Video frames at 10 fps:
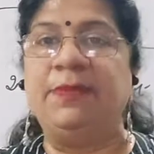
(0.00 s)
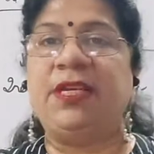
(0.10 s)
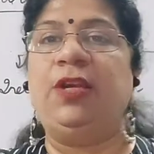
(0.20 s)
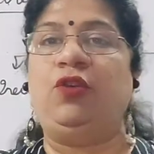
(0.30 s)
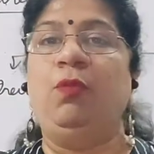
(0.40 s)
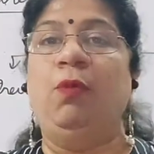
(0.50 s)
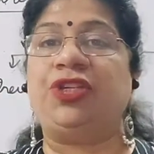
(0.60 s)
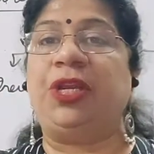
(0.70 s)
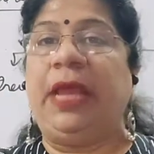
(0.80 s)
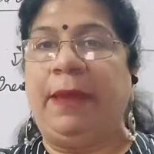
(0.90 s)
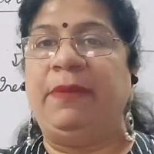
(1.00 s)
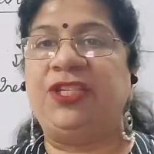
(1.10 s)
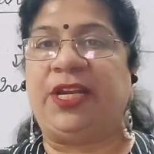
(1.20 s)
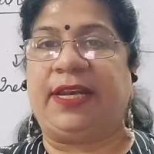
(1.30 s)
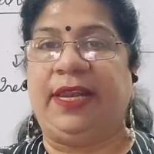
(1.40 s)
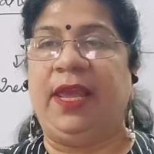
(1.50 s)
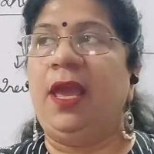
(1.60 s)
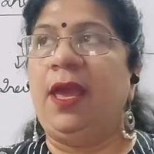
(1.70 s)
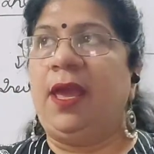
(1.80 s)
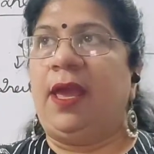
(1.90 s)
into motion
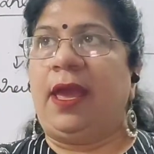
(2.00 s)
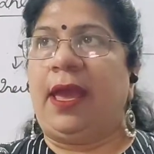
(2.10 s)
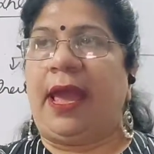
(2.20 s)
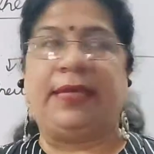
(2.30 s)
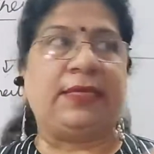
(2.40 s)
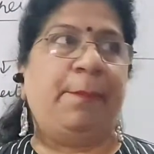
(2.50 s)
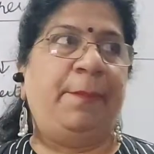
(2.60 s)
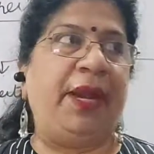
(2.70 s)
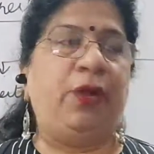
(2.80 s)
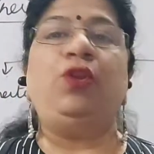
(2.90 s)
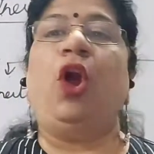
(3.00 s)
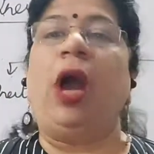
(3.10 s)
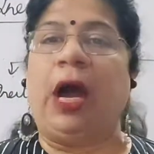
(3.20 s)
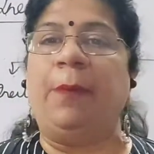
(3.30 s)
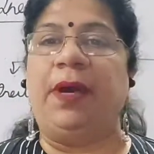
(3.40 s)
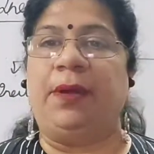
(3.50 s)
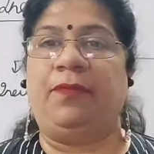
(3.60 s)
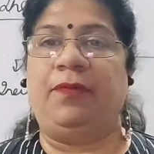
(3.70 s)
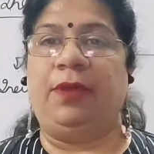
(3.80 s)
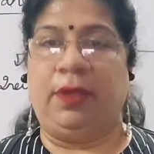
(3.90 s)
immediately as compared to your
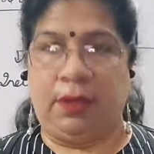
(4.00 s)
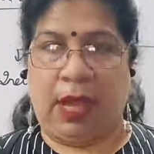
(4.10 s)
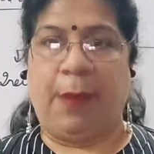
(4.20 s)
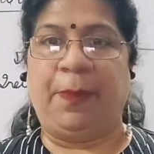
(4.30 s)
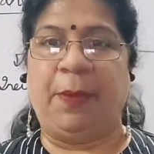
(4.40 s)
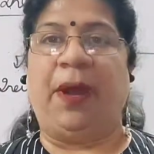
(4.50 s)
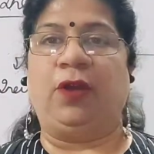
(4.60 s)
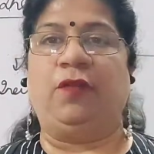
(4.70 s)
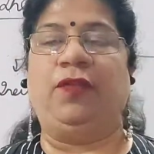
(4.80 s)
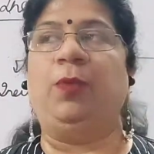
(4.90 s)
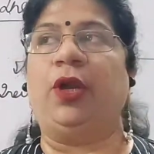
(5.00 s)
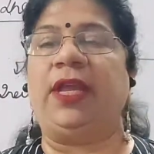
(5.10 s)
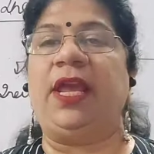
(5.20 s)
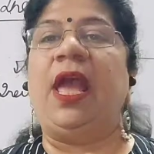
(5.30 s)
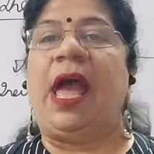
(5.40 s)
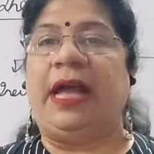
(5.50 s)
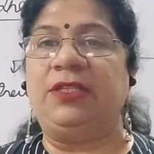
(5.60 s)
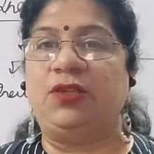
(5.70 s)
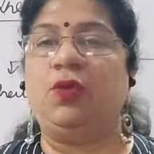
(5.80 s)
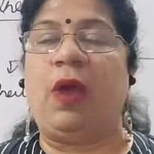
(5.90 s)
upper part of the body.
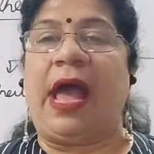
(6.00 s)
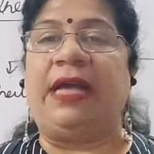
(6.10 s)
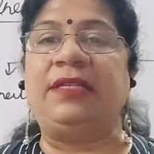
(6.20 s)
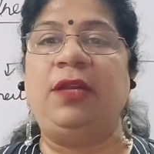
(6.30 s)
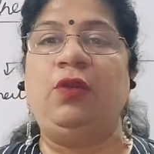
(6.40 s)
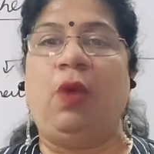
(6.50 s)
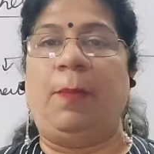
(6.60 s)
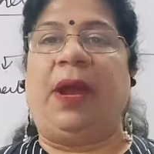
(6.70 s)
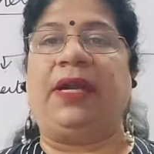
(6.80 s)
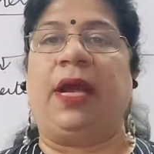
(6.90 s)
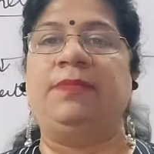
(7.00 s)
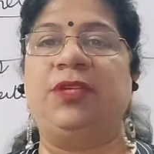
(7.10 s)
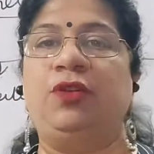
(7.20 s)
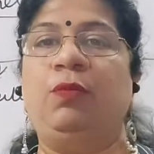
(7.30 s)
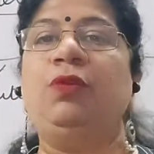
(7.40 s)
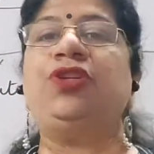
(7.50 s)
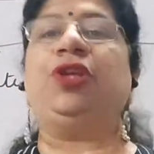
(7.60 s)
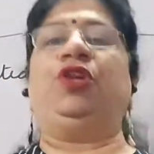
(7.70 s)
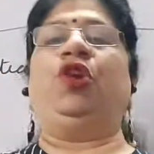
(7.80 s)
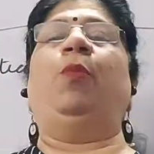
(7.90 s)
And so as the lower part comes into
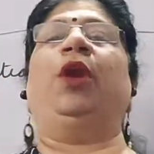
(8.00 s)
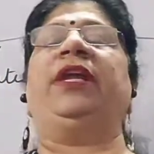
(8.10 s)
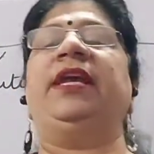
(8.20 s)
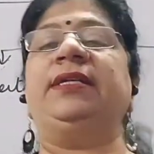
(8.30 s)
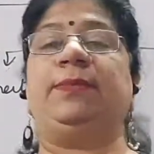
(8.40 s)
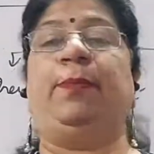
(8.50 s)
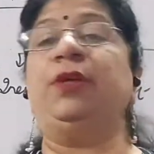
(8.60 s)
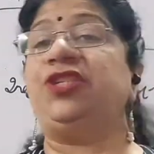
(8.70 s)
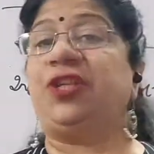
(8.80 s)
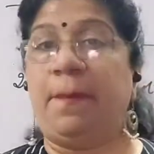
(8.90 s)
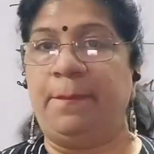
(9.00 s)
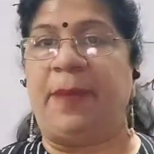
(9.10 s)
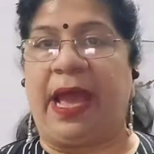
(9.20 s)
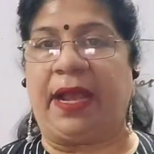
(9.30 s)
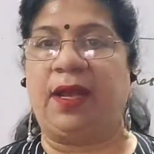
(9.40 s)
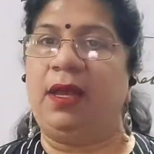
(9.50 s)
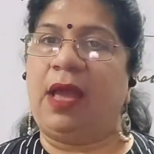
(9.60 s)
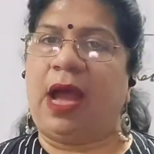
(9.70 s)
motion, your body is pushed back.